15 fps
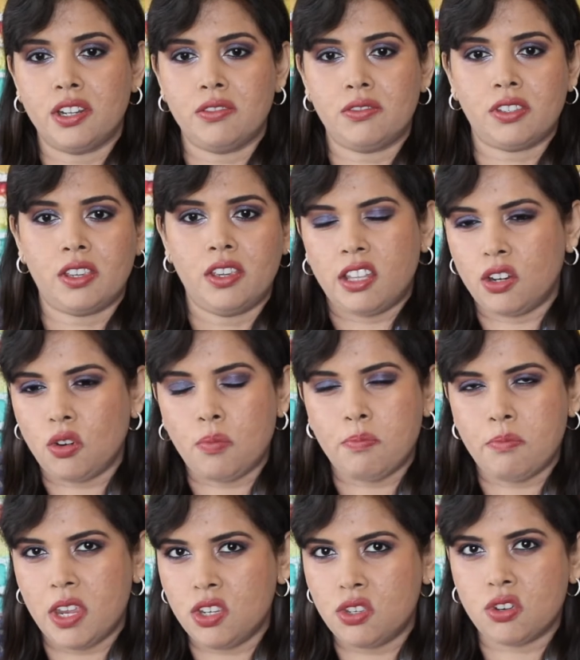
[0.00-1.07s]
so they're not
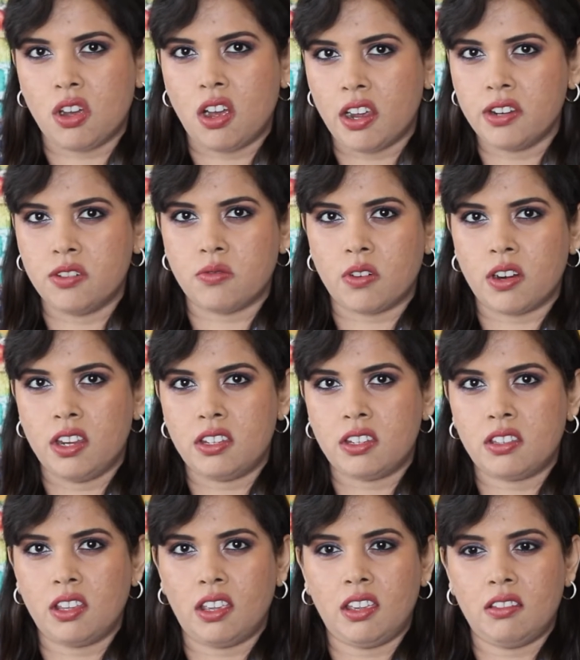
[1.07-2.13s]
meant to hydrate,
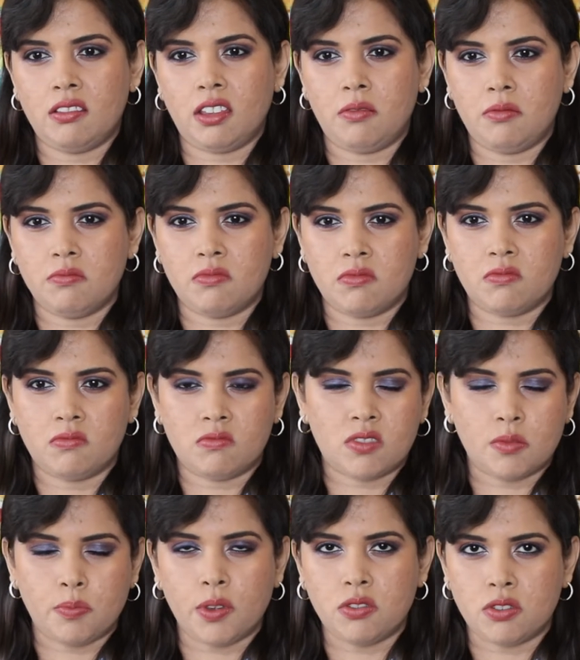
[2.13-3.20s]
they're
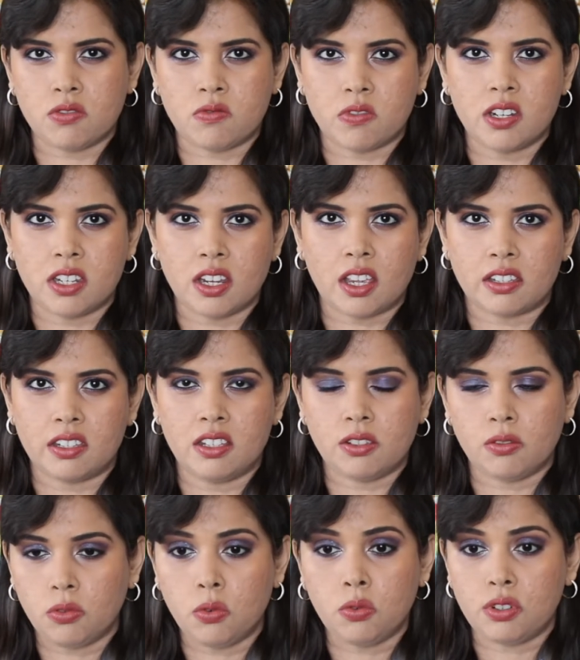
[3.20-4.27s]
supposed to treat acne,
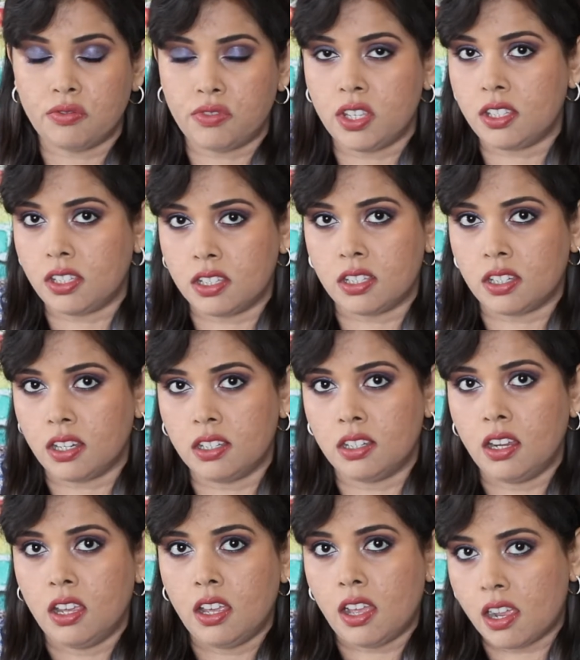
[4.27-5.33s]
so a lot of these contain
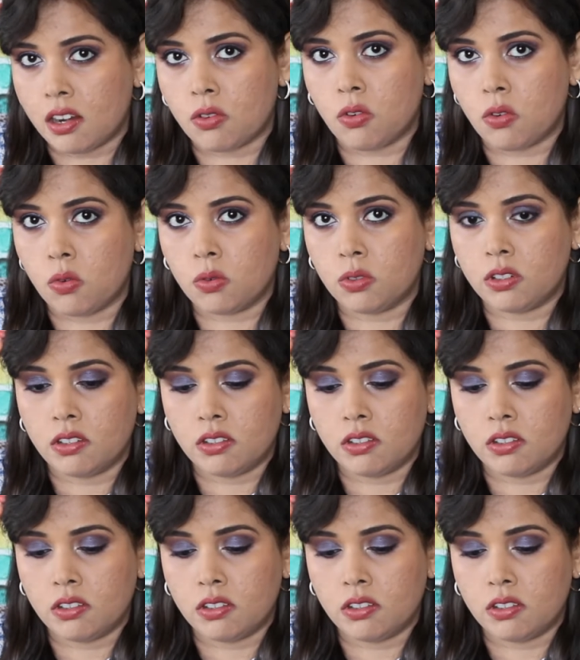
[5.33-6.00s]
alcohol,